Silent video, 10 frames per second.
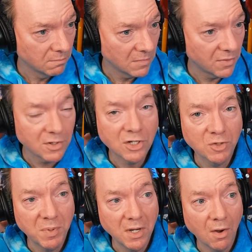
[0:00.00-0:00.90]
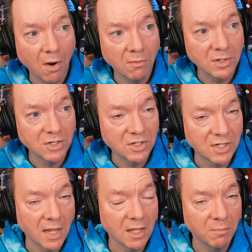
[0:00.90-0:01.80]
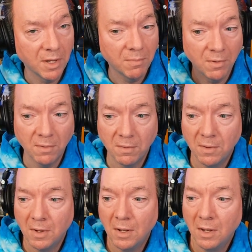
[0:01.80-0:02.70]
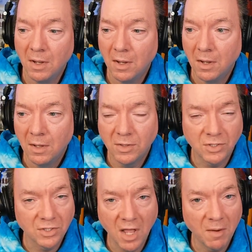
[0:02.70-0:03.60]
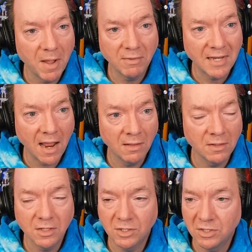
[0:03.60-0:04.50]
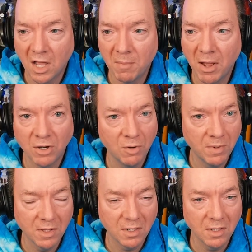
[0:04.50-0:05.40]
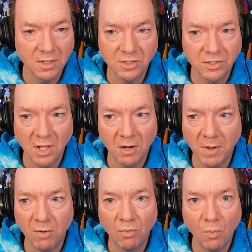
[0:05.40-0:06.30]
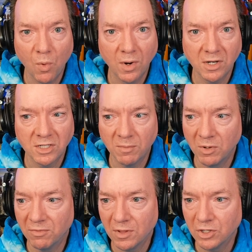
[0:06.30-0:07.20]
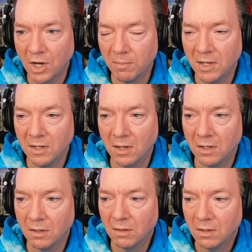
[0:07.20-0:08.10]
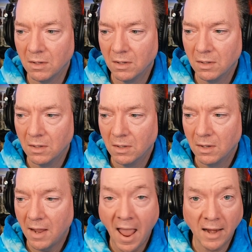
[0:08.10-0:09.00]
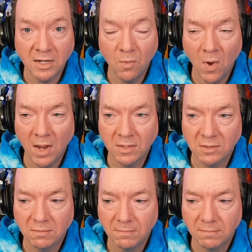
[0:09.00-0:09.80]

That this is PR, this is selling people. This is not about talent, this is not about humility, this is not about rewarding someone for the job they did. Acting-wise.